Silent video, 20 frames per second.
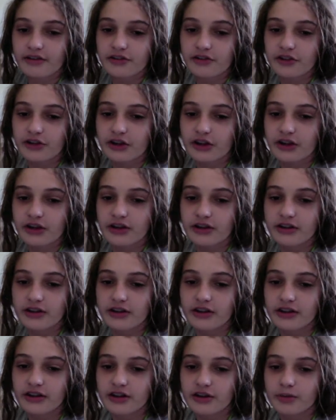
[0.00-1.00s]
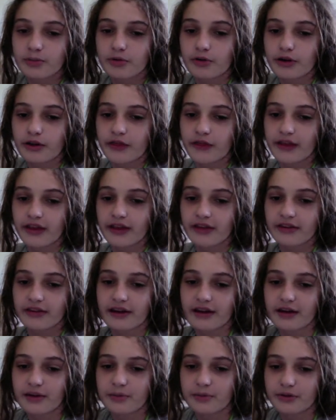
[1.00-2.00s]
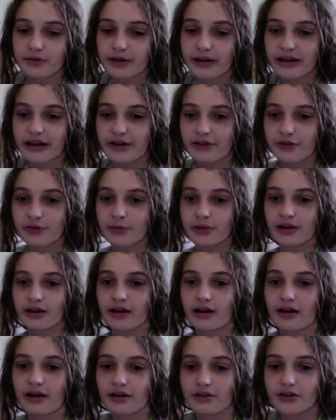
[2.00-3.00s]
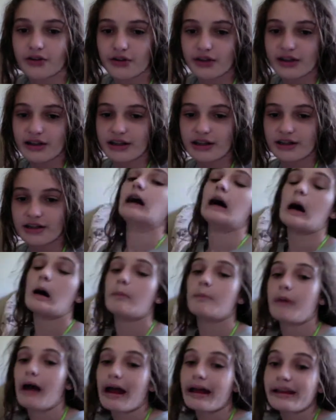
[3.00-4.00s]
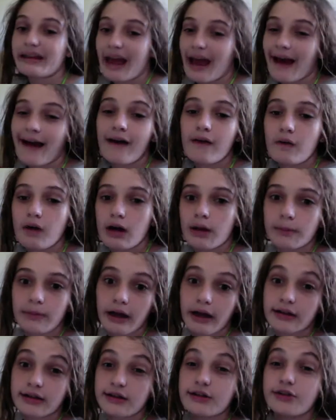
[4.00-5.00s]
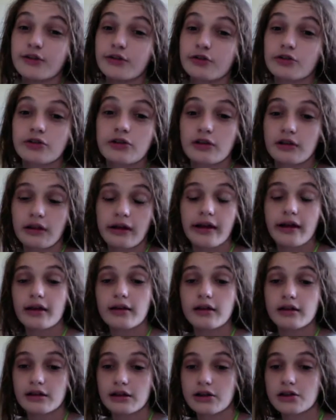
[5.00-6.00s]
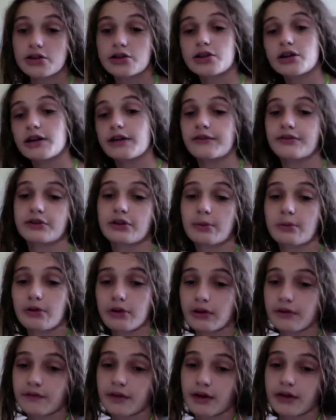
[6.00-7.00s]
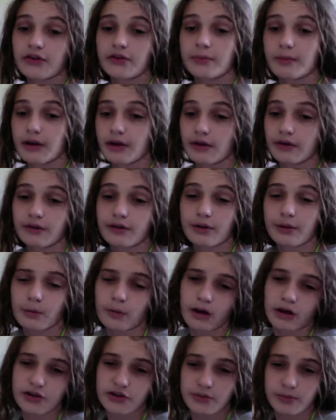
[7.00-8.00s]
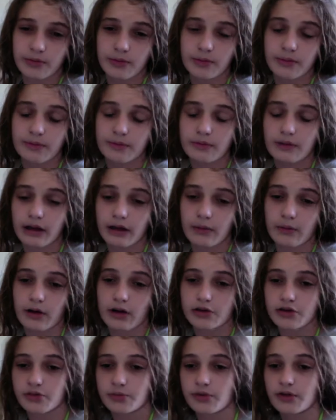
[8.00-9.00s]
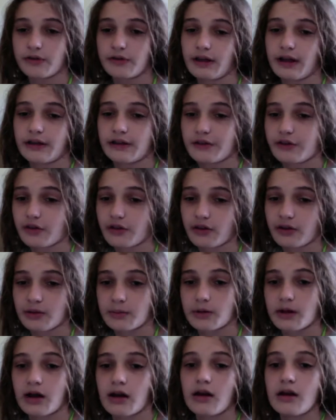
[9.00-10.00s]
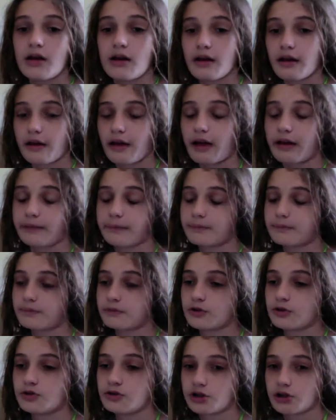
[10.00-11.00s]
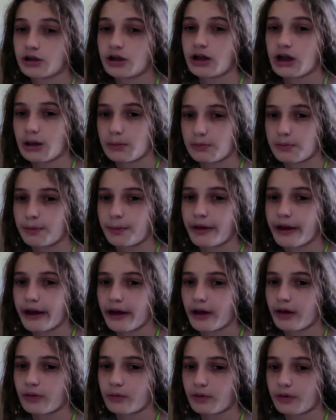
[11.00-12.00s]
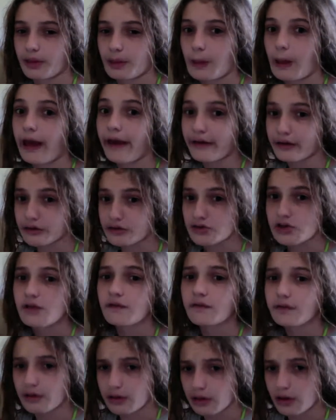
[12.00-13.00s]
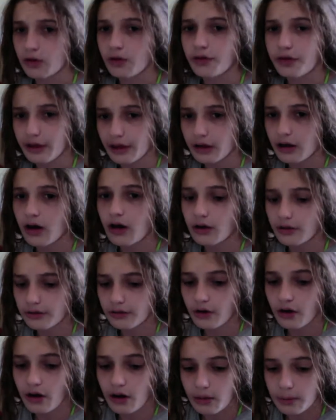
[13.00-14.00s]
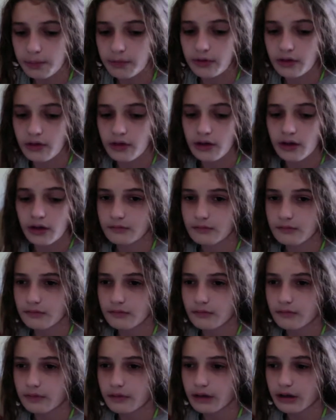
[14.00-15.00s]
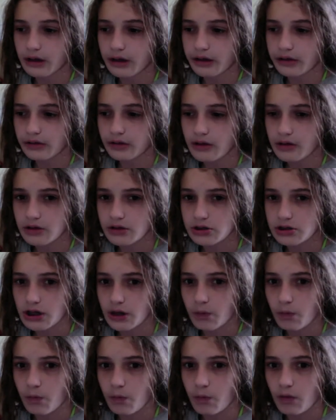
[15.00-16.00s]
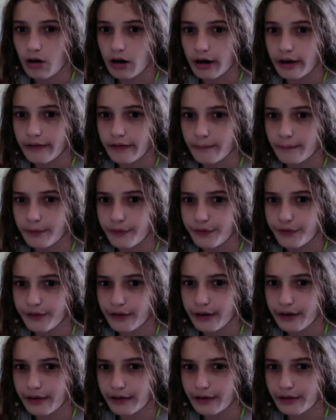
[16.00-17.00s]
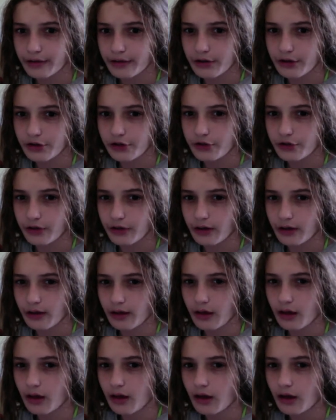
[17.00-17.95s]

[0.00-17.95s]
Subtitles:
Just point things out, but right now it's really hot, so I need it. By now, I'm kind of used to the air conditioning. If someone invites me over to watch a movie at the cinema, I usually come prepared with layers of clothing on top. But I don't understand why they put the air conditioning.